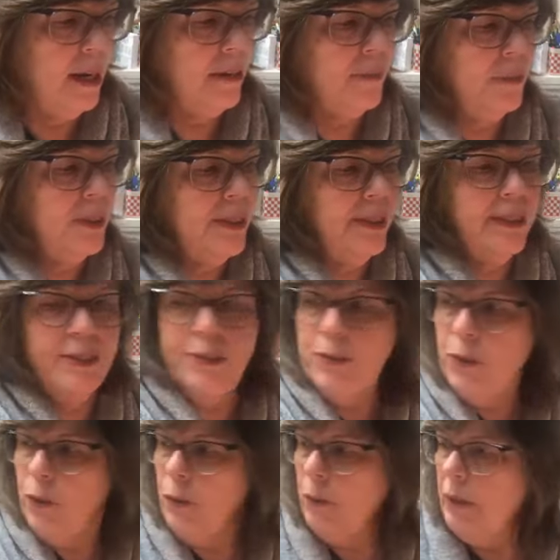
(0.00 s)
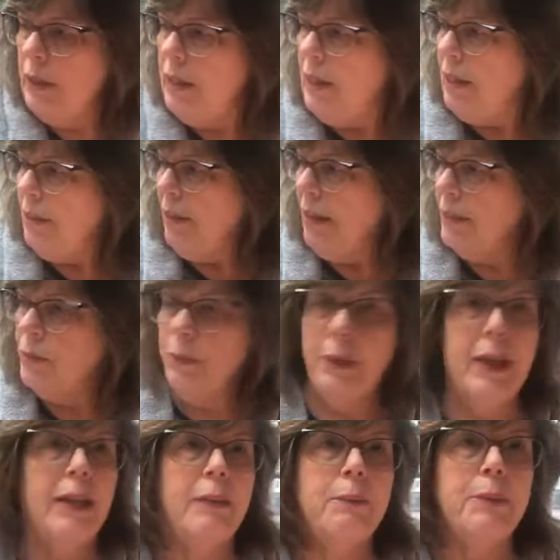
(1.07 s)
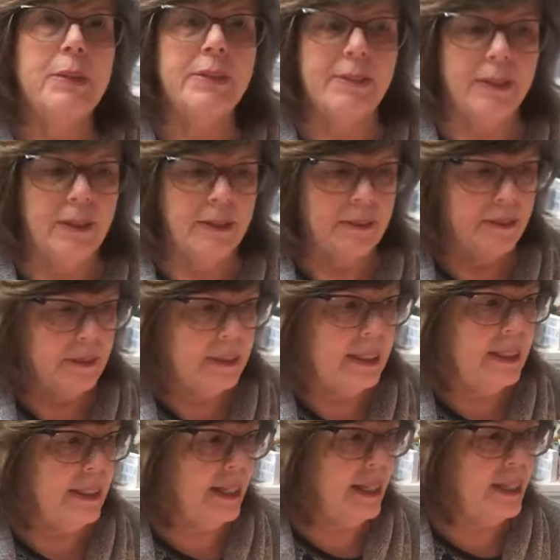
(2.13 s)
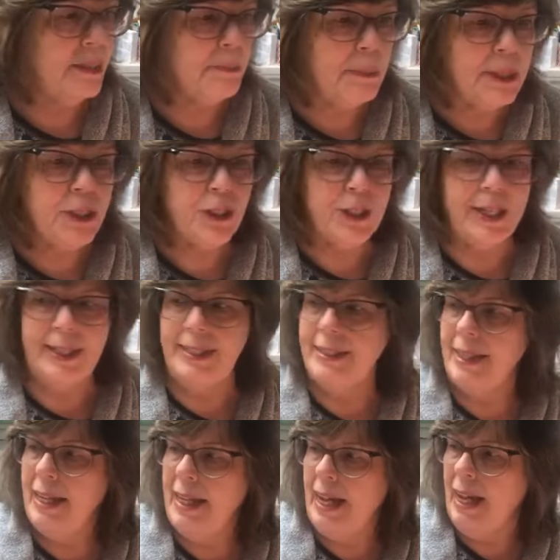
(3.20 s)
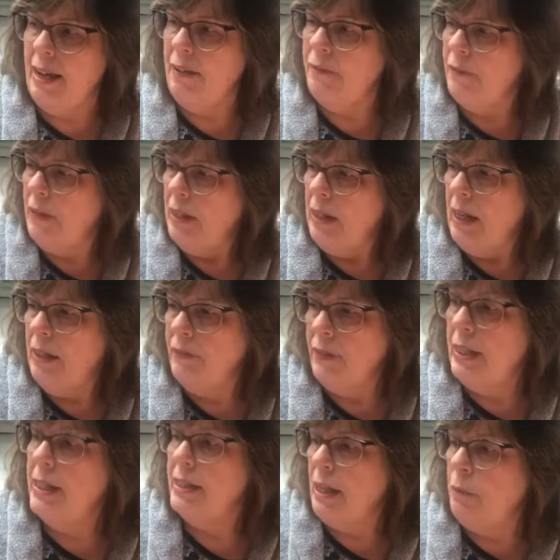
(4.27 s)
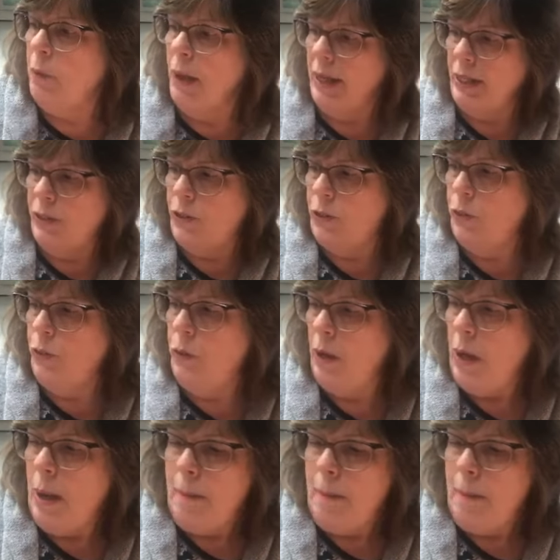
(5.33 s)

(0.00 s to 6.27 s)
conferences, so that's what I was, uh, didn't get as much done as I have, as I wanted to,